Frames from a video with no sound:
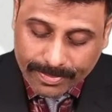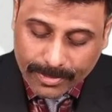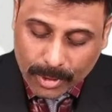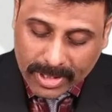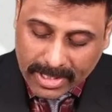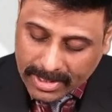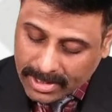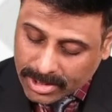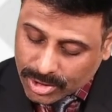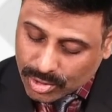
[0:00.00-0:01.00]
Okay.
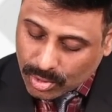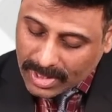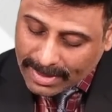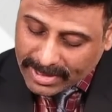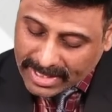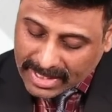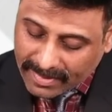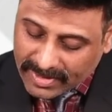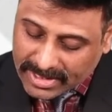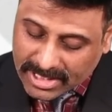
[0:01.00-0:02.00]
So I'm taking up
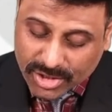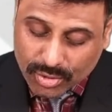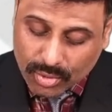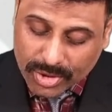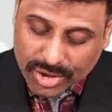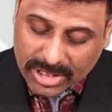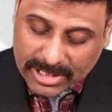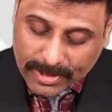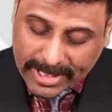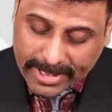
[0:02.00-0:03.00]
with these 2 questions.
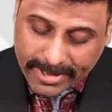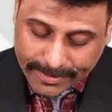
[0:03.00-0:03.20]
Look at it.